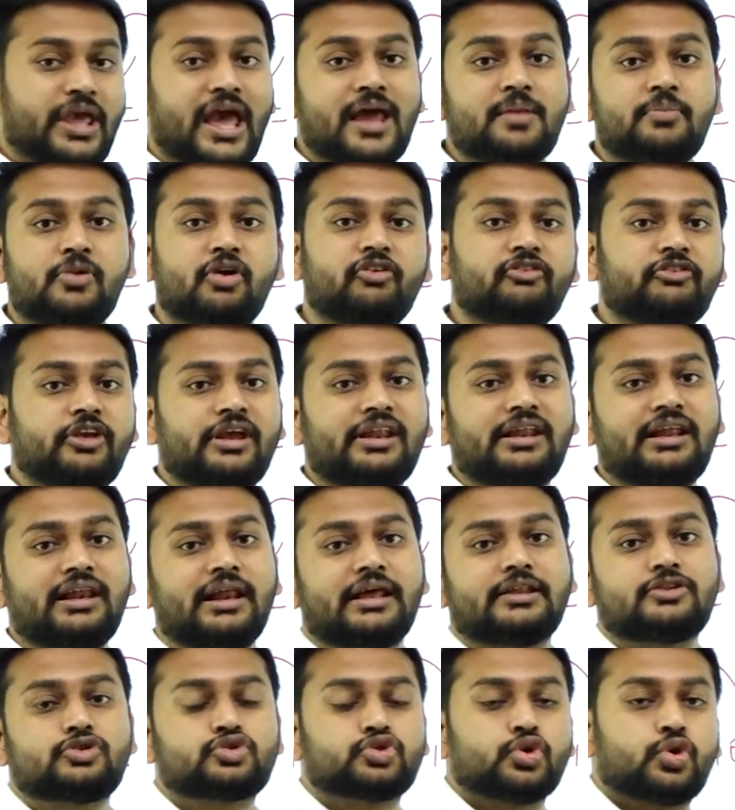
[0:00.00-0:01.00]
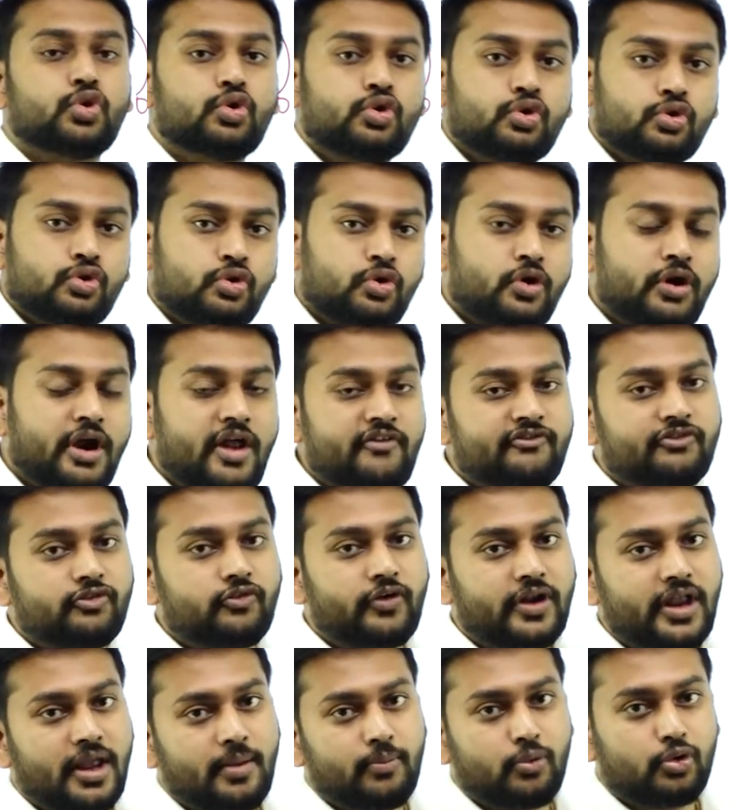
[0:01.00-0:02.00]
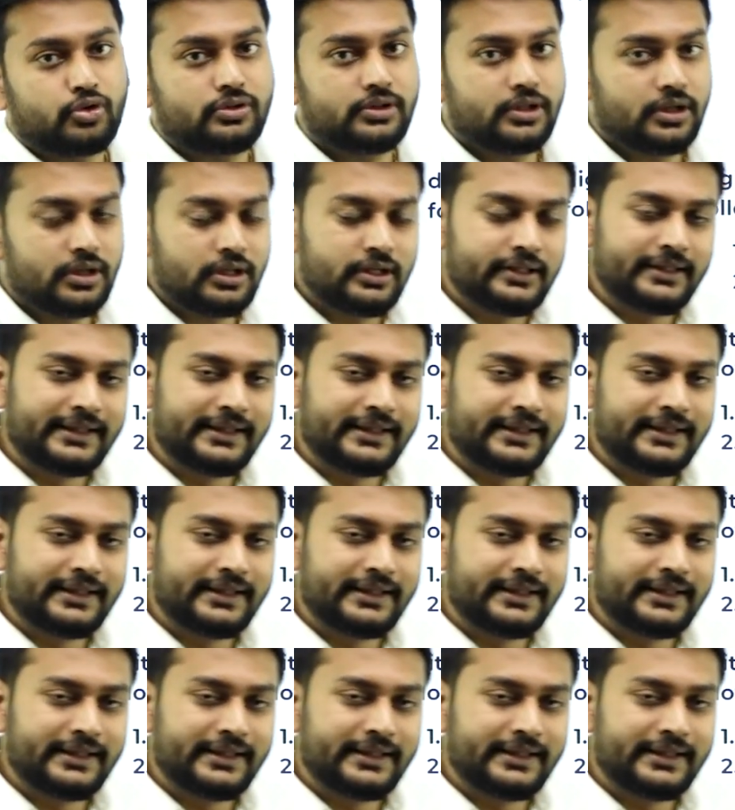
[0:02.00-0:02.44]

can be of any length. So you don't have to worry about the